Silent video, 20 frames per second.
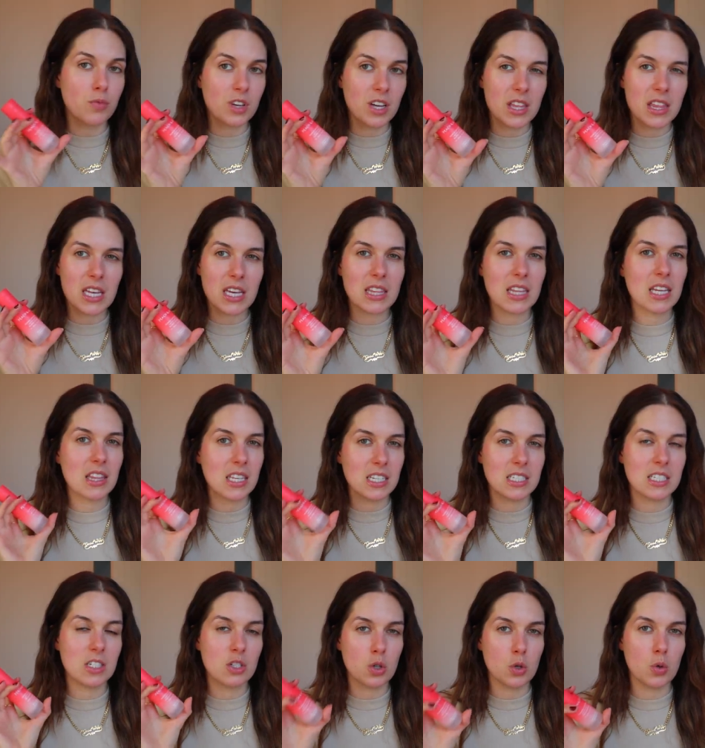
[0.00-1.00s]
really think that
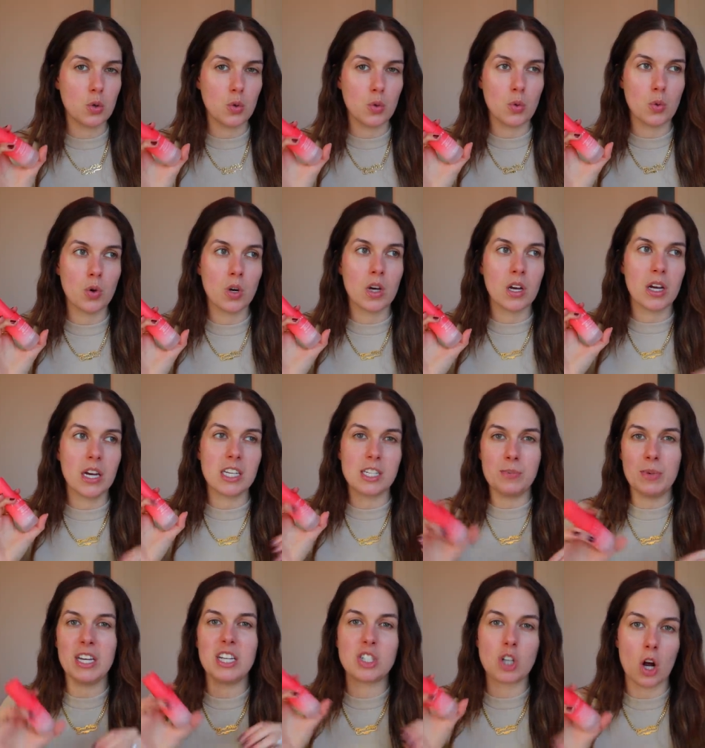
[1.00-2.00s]
this is who is
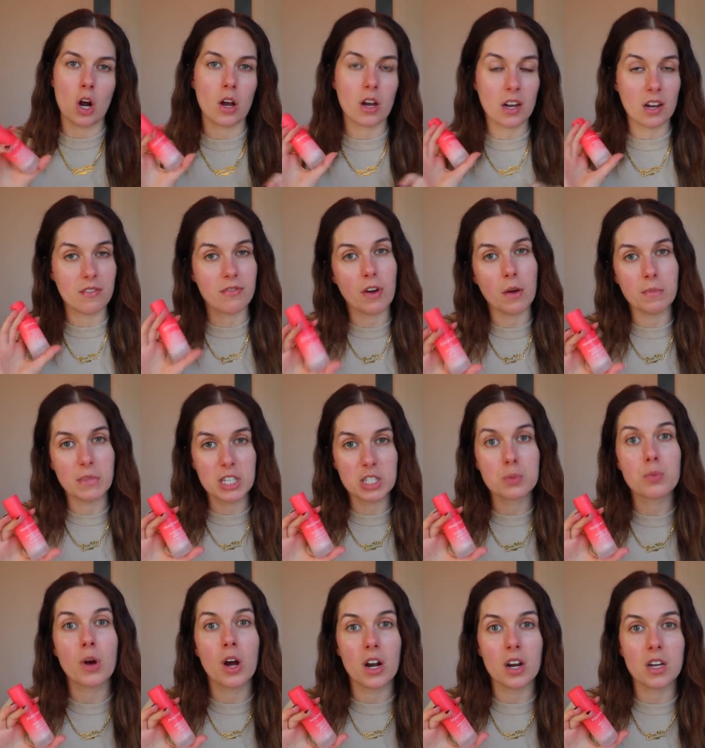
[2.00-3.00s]
being targeted from this
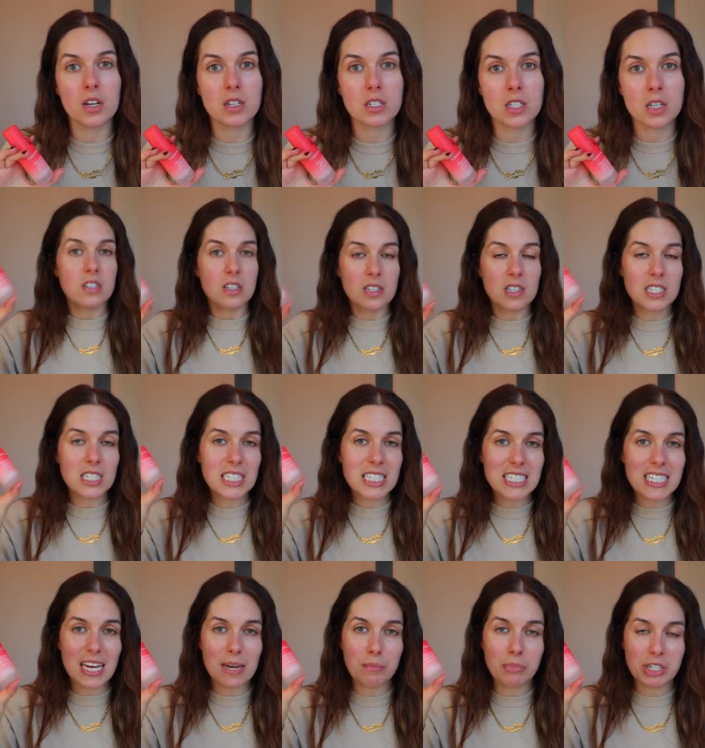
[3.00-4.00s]
product. So this is
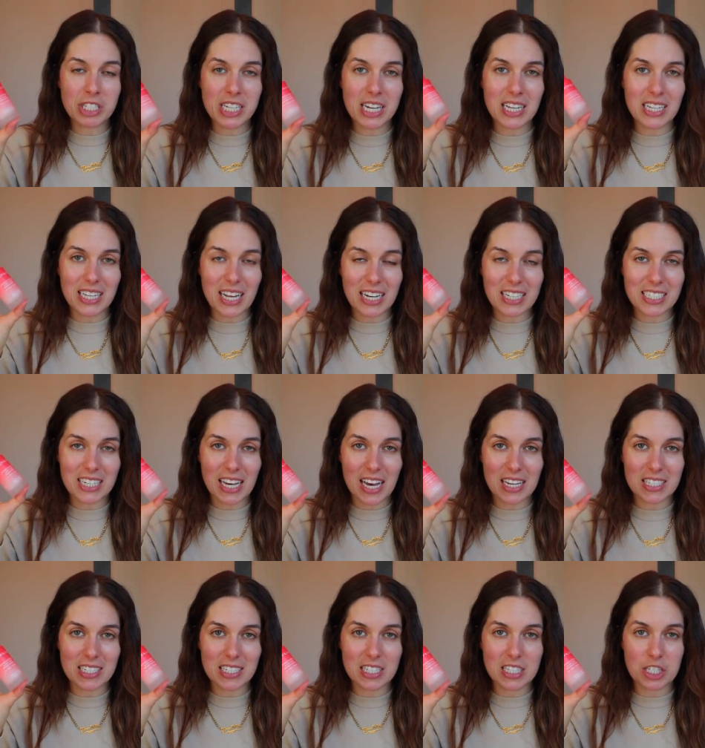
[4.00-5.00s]
a ten percent lactic
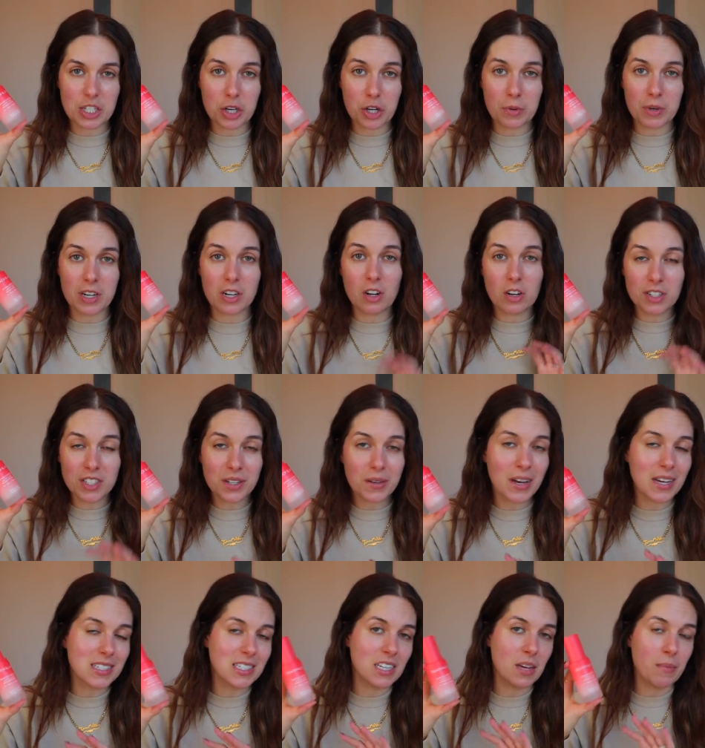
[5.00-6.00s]
acid serum, and it also
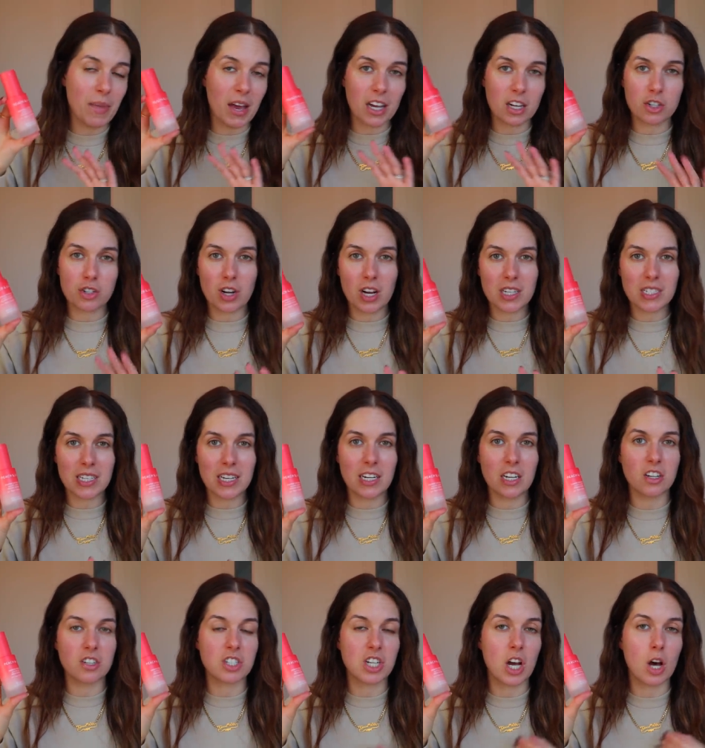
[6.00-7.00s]
has some extracts in
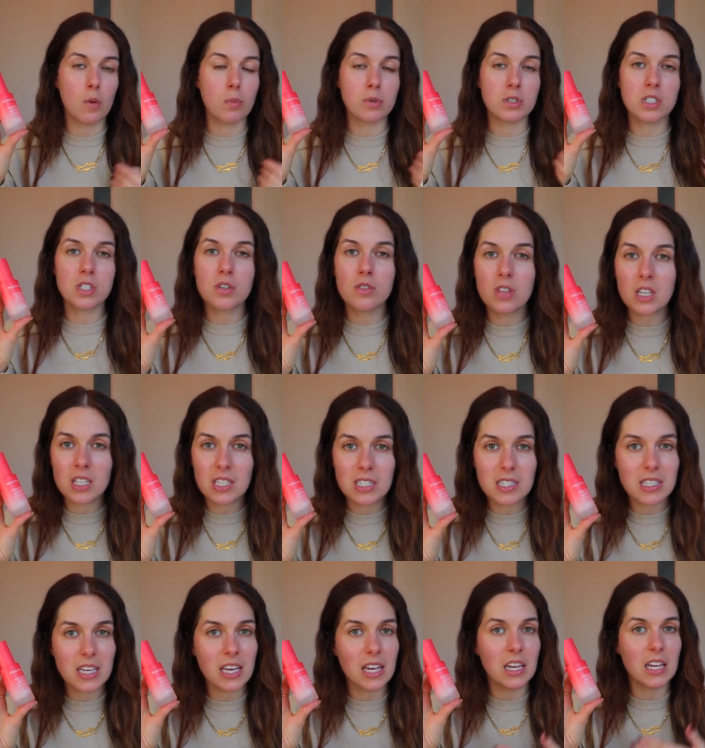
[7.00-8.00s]
here to help with soothing the
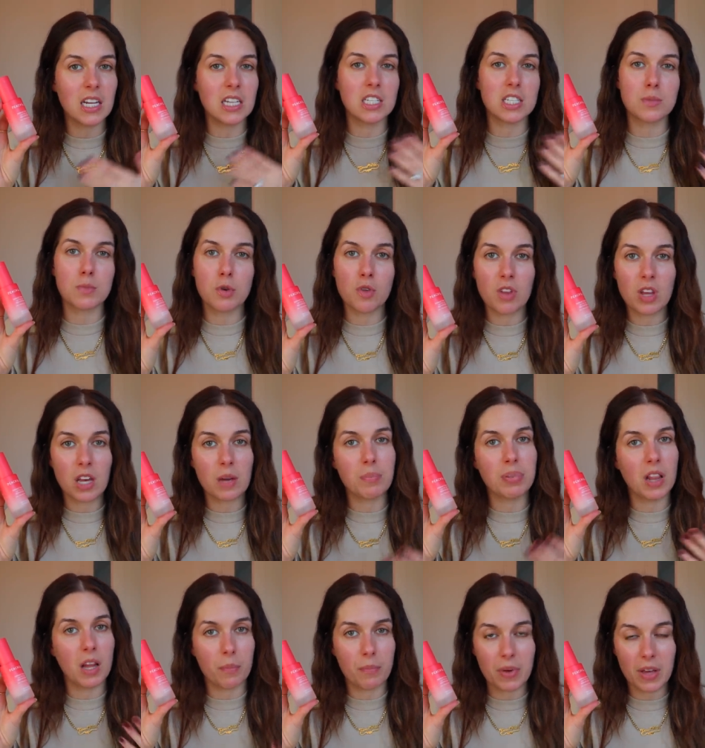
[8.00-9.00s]
skin and smoothing,
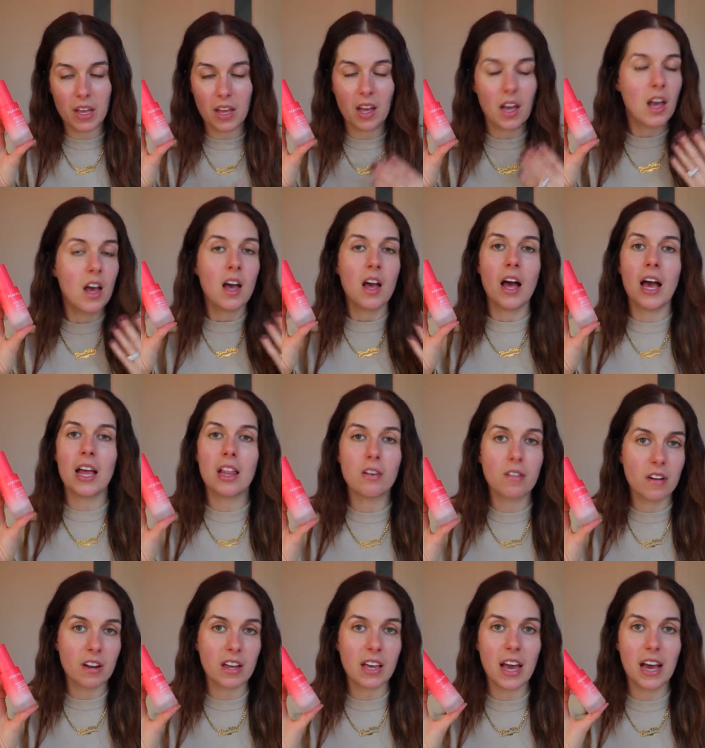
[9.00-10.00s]
plumping,
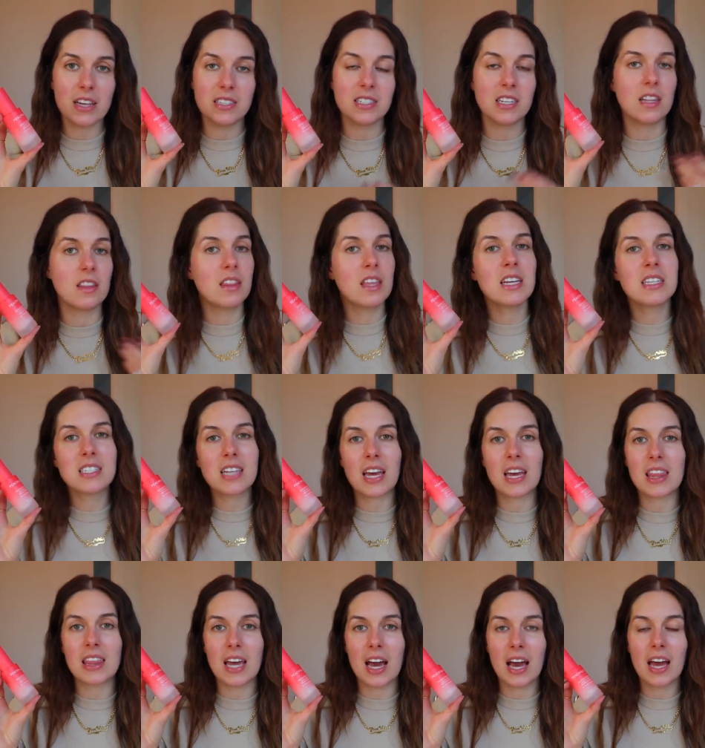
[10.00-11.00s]
hyaluronic acid, things
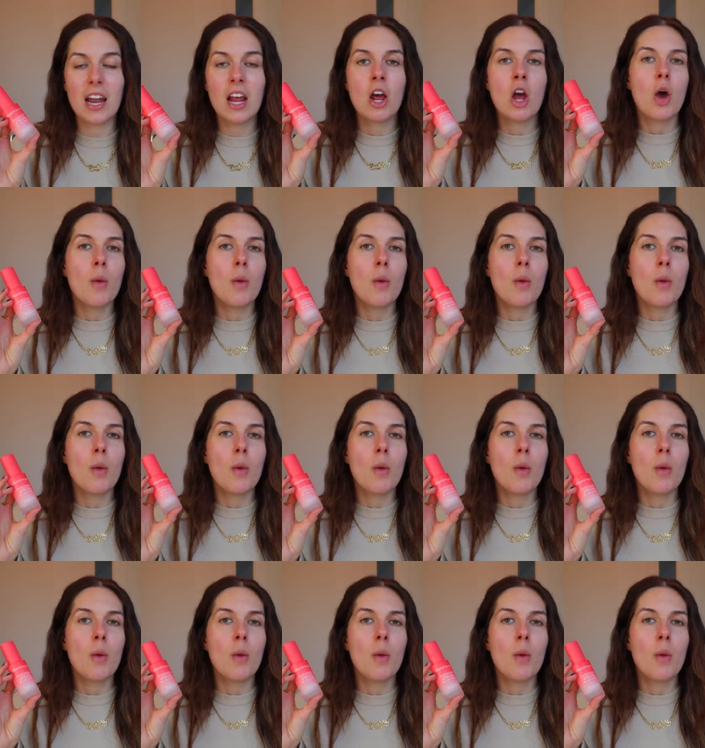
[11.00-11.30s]
like that.